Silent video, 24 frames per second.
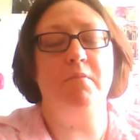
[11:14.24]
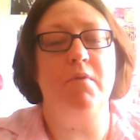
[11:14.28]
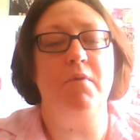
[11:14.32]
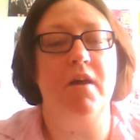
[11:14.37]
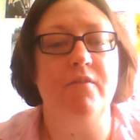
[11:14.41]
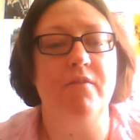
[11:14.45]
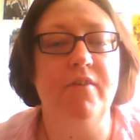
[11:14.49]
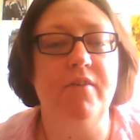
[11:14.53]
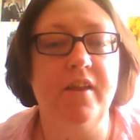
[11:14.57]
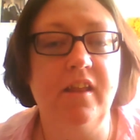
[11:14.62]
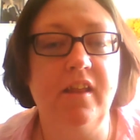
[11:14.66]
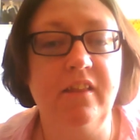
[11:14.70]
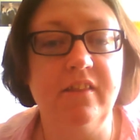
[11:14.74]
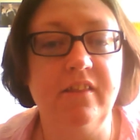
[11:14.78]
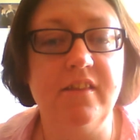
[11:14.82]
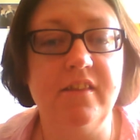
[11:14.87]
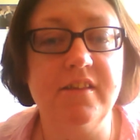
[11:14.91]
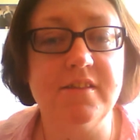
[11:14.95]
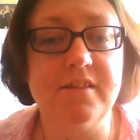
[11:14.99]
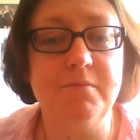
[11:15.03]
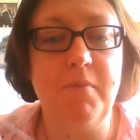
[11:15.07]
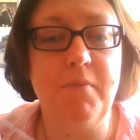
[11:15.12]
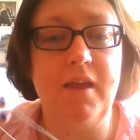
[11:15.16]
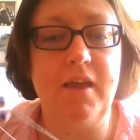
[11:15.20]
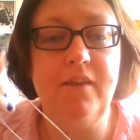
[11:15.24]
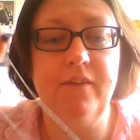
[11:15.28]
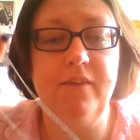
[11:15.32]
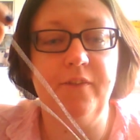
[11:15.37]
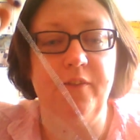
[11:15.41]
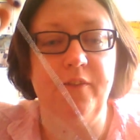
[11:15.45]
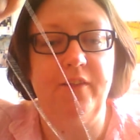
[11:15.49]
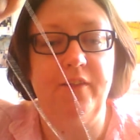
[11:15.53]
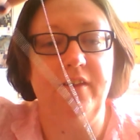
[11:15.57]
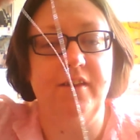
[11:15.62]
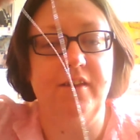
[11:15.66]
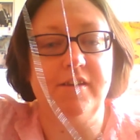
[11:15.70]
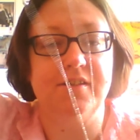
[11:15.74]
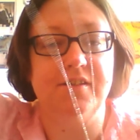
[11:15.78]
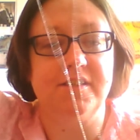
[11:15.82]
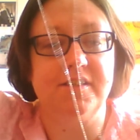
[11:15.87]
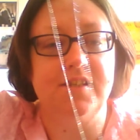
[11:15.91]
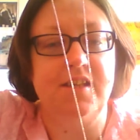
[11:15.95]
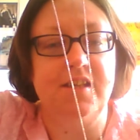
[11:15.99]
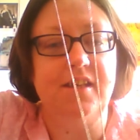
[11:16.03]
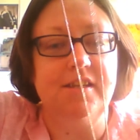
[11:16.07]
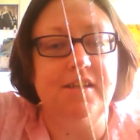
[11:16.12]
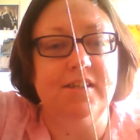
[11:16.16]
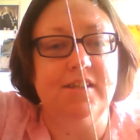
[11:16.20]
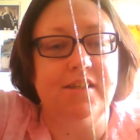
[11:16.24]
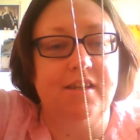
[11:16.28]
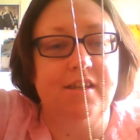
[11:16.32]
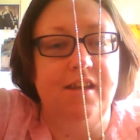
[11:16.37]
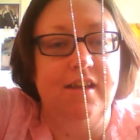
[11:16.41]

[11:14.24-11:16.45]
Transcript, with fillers: I'm loving this month is this.